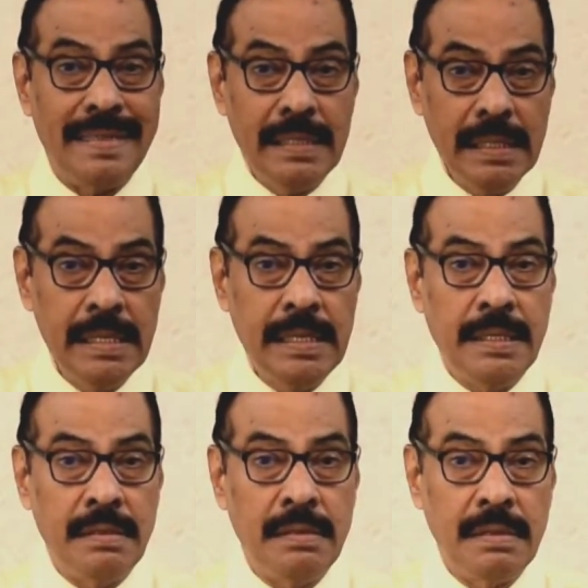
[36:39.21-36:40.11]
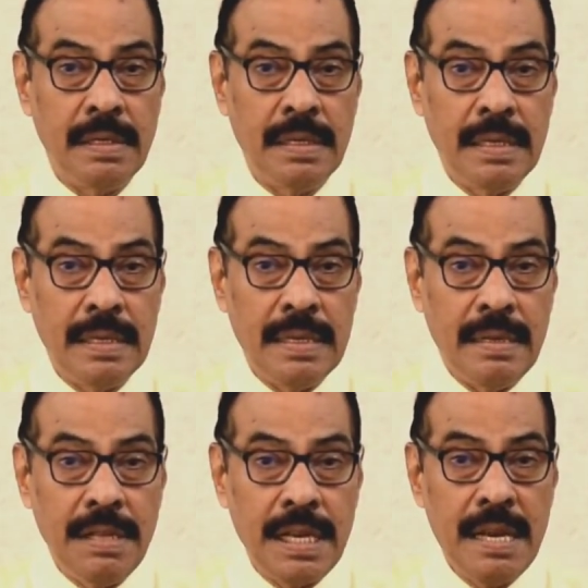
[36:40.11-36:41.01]
earn
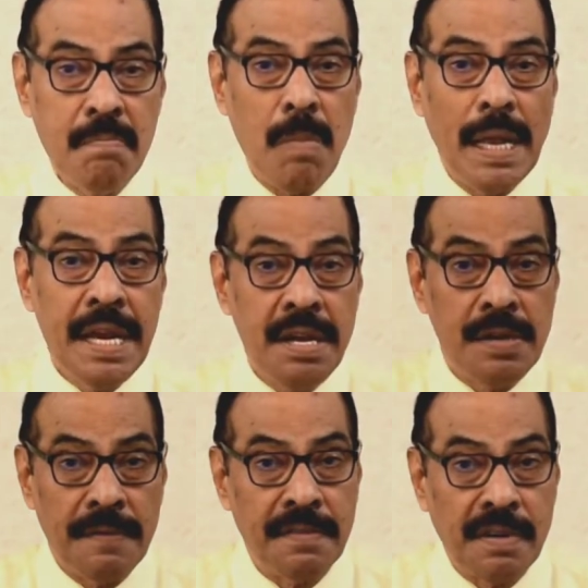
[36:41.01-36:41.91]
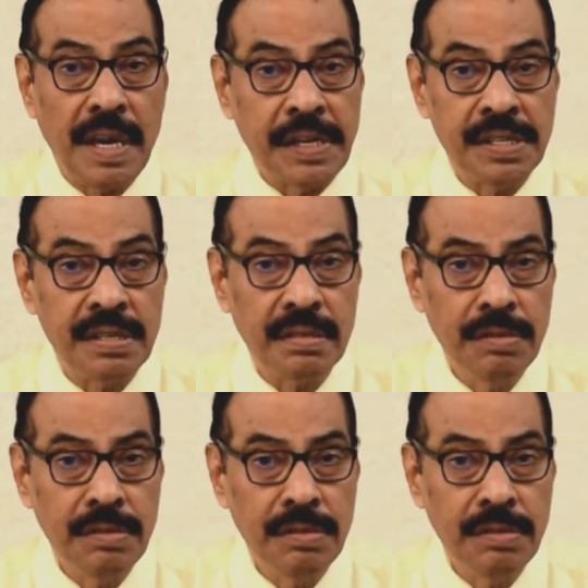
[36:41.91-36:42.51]
the mind of Christ.